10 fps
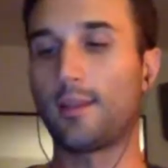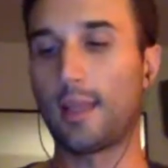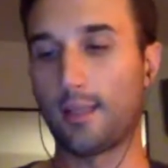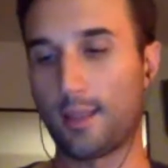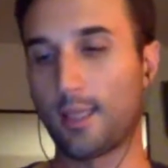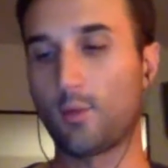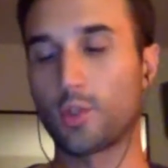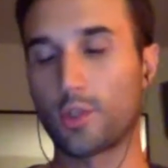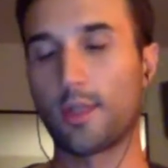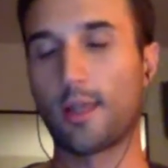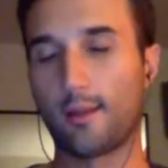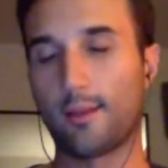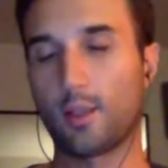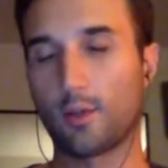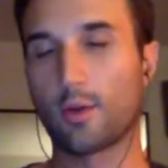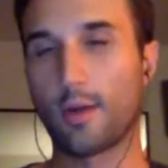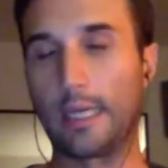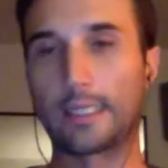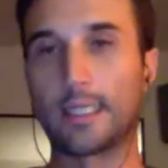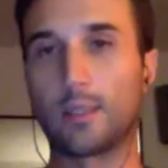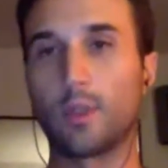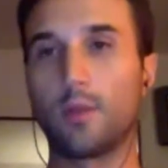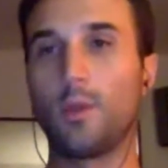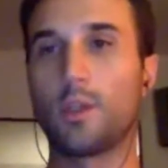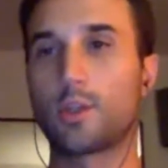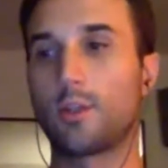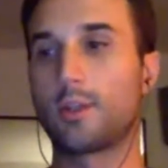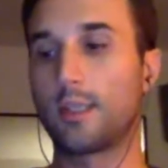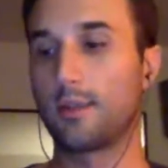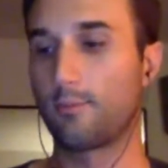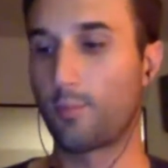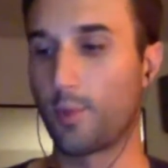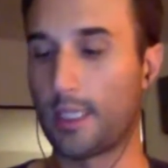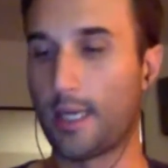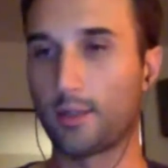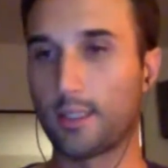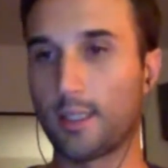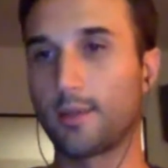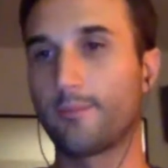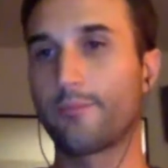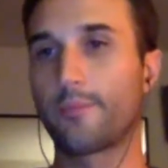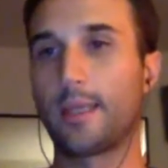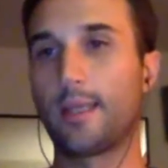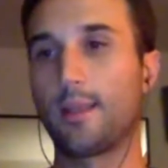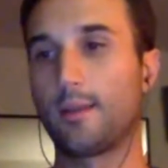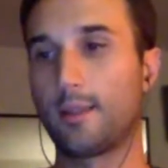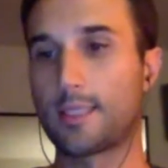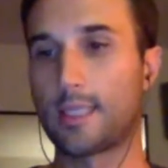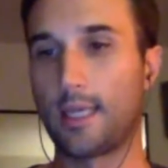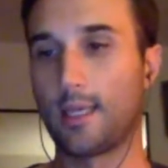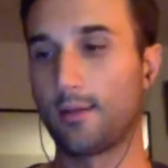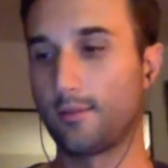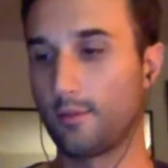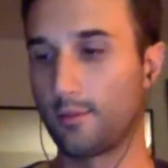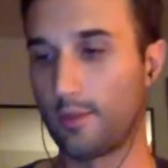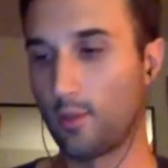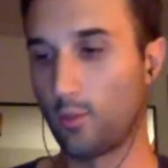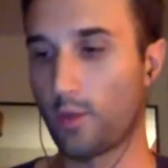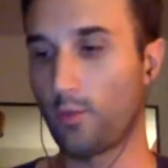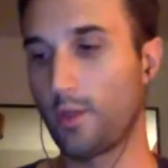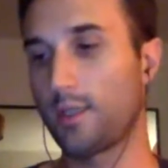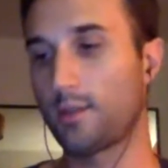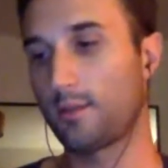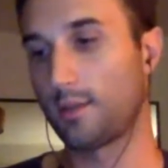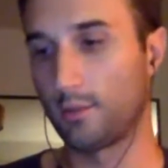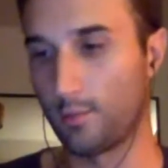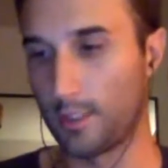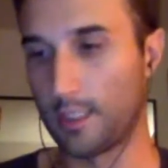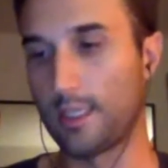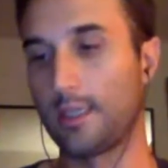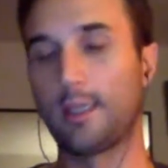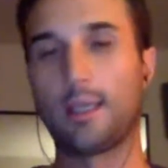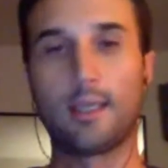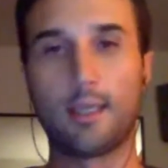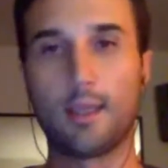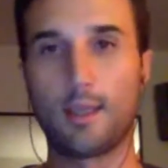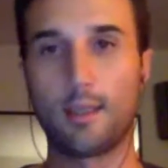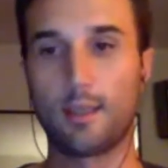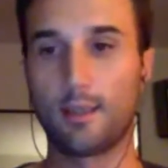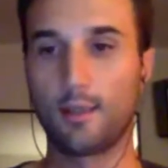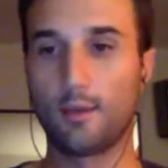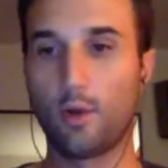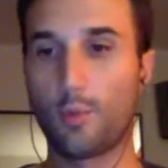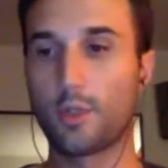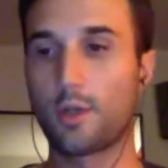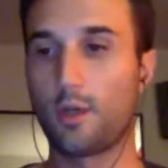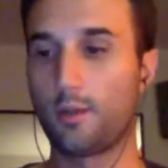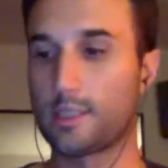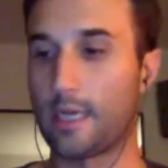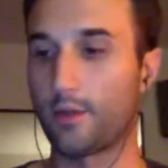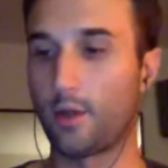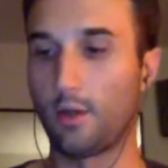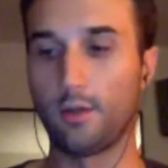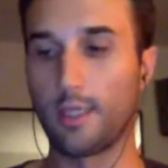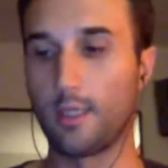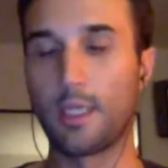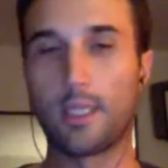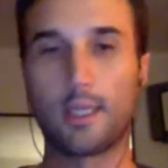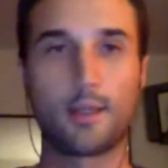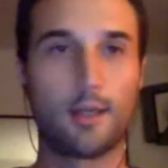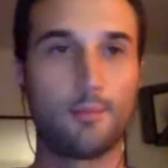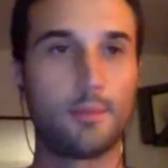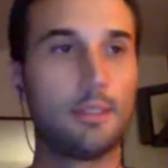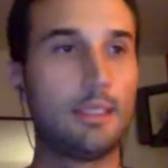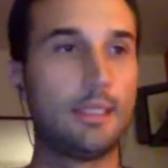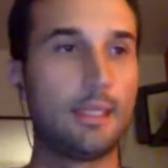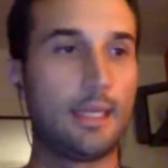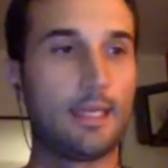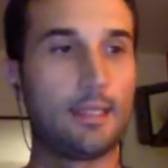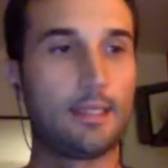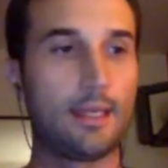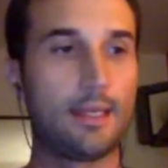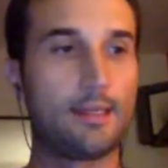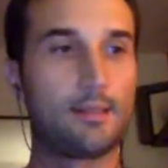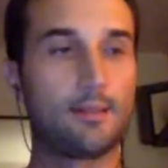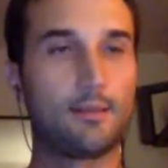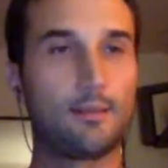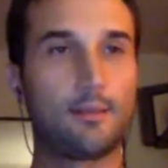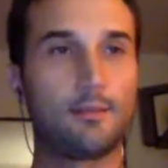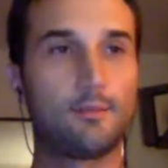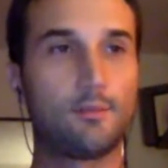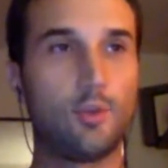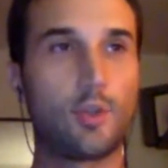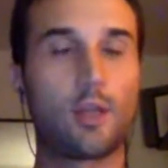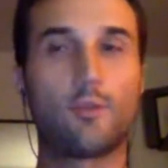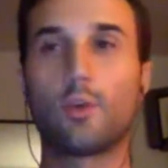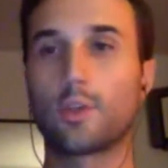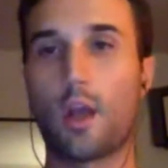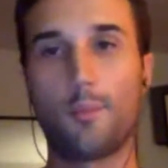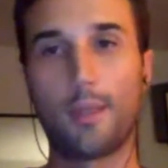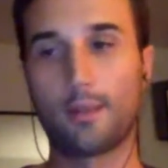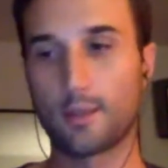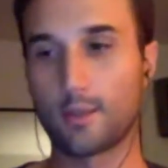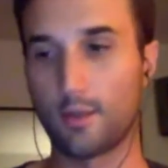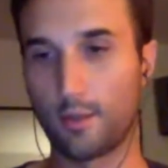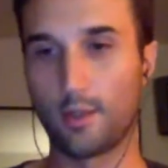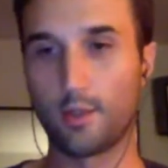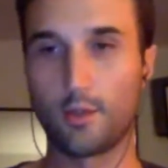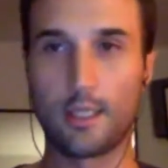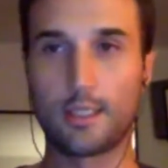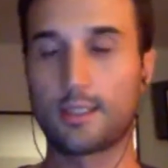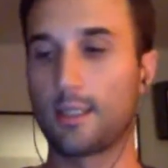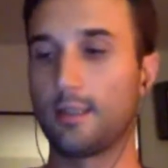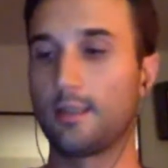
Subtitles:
I think we should. I think you're correct. We should put it out there and say, in 1 week there will be a open call, town hall. Anybody can come, and you can of course comment under this on